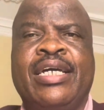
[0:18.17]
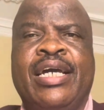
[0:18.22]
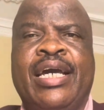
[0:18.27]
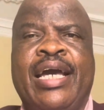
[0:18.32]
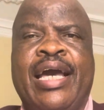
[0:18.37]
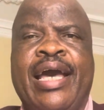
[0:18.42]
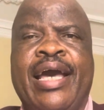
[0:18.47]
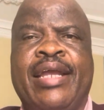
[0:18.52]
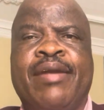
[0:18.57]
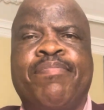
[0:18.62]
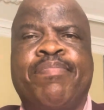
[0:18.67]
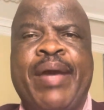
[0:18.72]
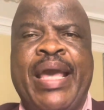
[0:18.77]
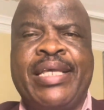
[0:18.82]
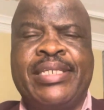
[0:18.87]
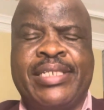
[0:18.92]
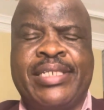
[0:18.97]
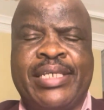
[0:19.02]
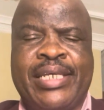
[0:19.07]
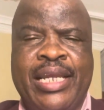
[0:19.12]
and
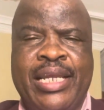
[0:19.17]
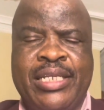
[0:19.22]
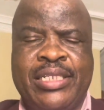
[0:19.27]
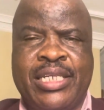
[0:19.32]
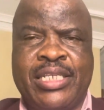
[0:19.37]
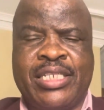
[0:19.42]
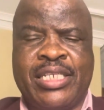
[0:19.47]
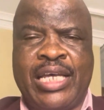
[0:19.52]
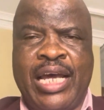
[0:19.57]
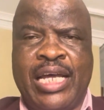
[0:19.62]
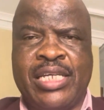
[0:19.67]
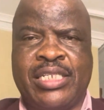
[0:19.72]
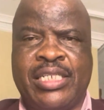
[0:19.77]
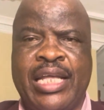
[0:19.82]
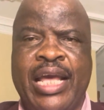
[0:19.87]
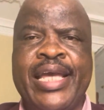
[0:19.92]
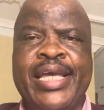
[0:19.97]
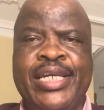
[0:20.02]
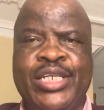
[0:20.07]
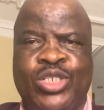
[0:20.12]
basically discuss
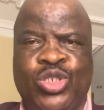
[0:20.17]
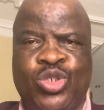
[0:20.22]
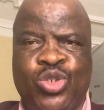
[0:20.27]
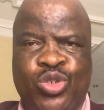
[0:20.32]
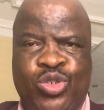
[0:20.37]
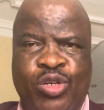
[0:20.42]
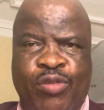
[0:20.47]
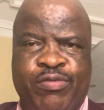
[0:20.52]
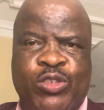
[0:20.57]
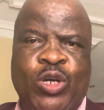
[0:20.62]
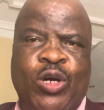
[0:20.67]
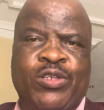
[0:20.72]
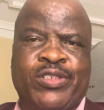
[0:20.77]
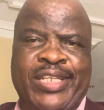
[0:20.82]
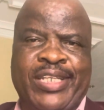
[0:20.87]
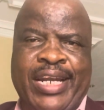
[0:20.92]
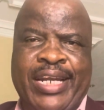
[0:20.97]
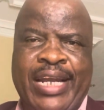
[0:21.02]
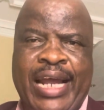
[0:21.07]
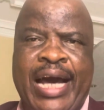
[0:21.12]
the issues of
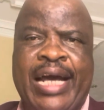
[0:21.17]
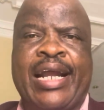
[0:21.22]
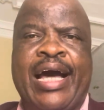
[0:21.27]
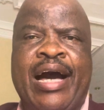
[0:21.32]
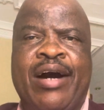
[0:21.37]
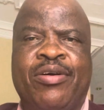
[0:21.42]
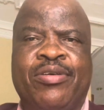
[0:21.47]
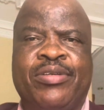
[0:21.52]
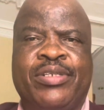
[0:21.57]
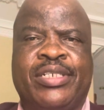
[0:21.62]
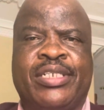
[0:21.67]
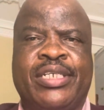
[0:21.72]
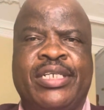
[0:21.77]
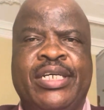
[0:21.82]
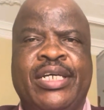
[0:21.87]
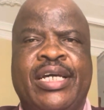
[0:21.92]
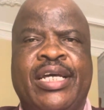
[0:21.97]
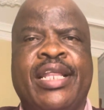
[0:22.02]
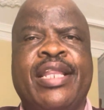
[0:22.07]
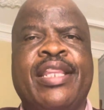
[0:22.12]
doctrine around
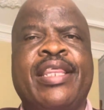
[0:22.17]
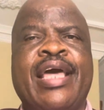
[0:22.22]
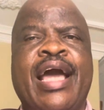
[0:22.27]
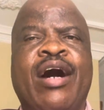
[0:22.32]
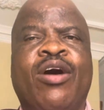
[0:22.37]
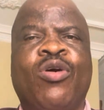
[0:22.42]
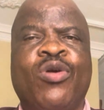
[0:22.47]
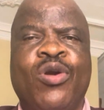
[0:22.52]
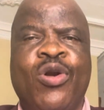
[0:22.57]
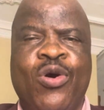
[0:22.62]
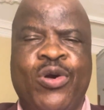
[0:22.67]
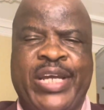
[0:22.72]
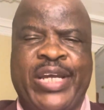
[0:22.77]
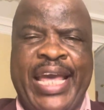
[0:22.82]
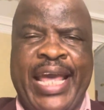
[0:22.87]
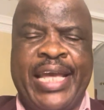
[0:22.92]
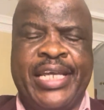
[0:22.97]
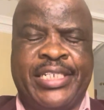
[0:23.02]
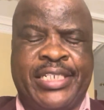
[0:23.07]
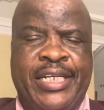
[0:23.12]
their own
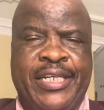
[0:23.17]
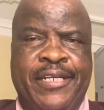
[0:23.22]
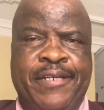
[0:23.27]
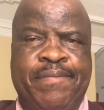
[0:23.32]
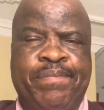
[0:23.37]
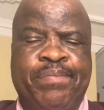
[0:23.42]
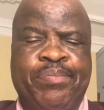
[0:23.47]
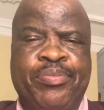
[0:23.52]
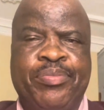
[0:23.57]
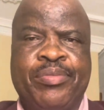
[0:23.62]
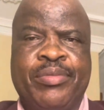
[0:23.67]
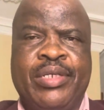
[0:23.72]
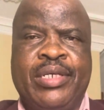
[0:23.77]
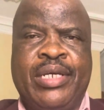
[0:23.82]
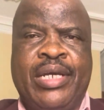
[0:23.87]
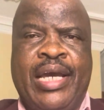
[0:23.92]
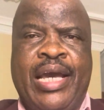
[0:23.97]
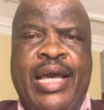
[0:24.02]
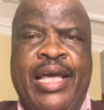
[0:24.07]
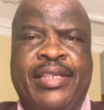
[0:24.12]
location.
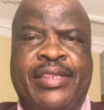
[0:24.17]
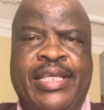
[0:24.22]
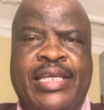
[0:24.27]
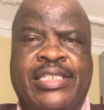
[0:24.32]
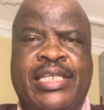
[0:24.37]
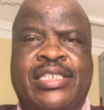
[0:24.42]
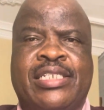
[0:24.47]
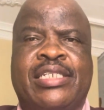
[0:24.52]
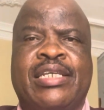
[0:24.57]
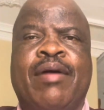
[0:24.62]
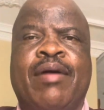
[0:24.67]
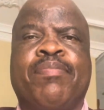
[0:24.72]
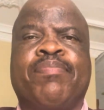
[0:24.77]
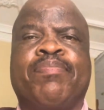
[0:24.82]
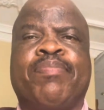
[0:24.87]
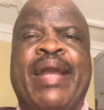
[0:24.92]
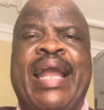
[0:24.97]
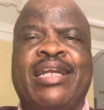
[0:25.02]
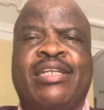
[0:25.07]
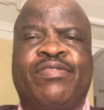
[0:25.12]
And this is a
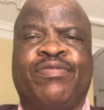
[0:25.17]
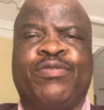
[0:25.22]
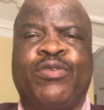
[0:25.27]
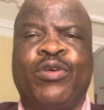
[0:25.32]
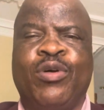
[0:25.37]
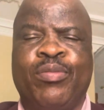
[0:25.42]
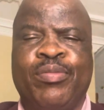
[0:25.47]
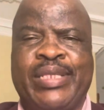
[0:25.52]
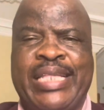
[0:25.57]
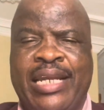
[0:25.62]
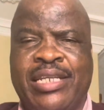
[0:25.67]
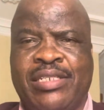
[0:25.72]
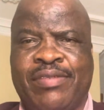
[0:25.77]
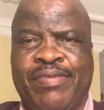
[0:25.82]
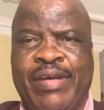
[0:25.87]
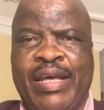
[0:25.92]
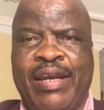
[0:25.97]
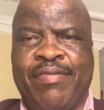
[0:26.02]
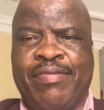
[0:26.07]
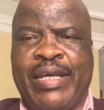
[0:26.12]
platform that is
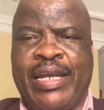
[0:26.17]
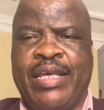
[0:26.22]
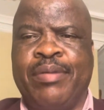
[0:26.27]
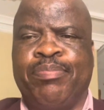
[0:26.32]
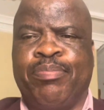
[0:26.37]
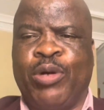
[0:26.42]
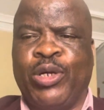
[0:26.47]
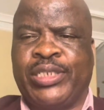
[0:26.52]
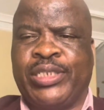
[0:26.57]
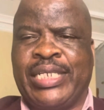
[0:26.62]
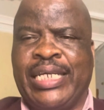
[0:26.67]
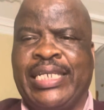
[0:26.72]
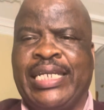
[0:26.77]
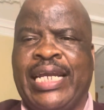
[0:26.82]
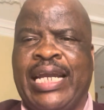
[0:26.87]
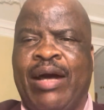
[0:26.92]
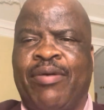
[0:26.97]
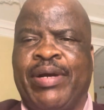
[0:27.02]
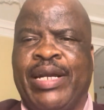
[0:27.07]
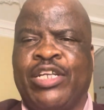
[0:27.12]
very, very important.
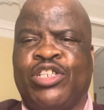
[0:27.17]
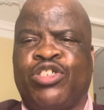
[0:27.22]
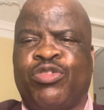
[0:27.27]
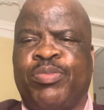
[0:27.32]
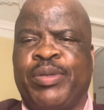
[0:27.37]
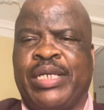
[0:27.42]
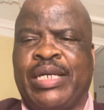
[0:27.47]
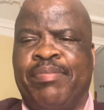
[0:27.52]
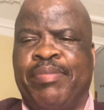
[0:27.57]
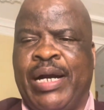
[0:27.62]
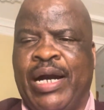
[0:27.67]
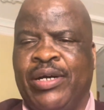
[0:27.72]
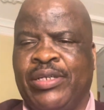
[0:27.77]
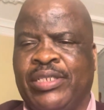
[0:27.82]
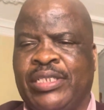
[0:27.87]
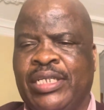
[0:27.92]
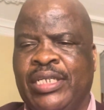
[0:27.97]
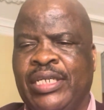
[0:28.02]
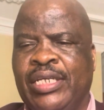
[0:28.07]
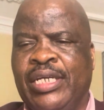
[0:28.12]
And I want to speak about
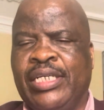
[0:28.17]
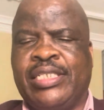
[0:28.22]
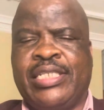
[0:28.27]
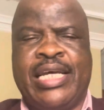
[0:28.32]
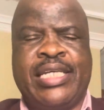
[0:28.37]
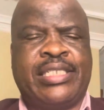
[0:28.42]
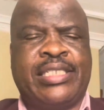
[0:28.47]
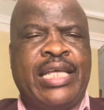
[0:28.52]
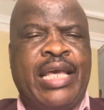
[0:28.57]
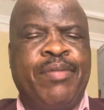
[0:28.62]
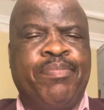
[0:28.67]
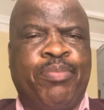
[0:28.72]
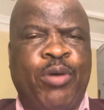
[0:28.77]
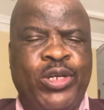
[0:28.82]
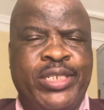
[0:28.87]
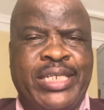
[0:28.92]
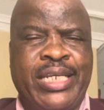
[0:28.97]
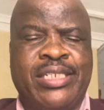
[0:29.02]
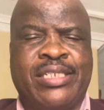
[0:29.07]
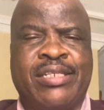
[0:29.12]
just the
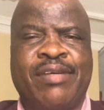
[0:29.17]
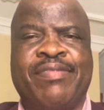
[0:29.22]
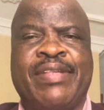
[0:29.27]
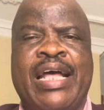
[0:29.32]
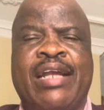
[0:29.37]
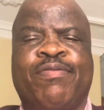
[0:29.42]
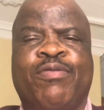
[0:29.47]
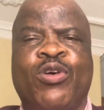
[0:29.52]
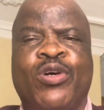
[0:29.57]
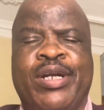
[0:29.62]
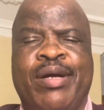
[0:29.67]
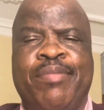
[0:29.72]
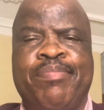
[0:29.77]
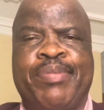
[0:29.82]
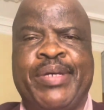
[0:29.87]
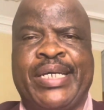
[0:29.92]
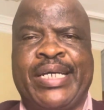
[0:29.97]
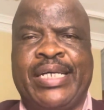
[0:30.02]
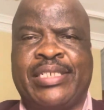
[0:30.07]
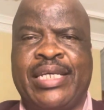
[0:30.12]
importance of that forum
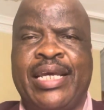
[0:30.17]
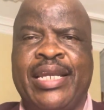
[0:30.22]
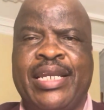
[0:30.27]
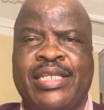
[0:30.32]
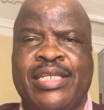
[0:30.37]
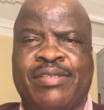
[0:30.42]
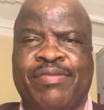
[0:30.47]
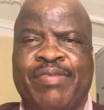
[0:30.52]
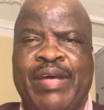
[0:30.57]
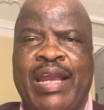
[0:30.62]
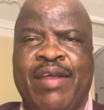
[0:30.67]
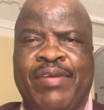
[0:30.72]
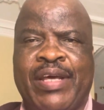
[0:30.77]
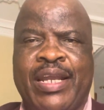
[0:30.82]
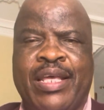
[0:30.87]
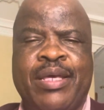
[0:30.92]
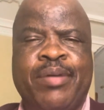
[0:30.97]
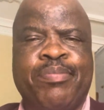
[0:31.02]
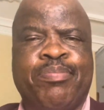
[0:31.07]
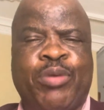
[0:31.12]
because it is very,
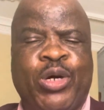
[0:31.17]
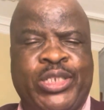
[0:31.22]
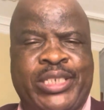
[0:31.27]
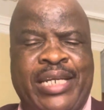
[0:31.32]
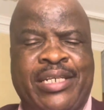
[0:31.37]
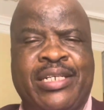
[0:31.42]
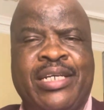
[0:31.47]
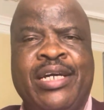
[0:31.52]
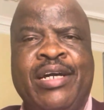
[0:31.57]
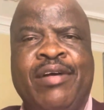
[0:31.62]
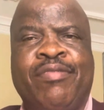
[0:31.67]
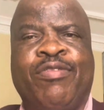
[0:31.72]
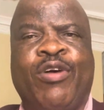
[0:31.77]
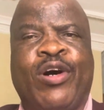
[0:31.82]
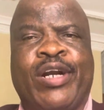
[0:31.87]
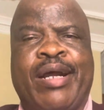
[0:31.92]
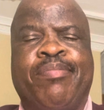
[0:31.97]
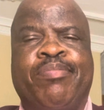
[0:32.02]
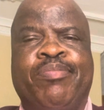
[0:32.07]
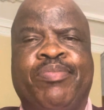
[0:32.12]
very important
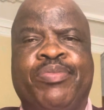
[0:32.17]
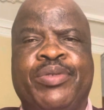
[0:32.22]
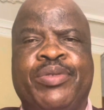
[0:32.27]
forum.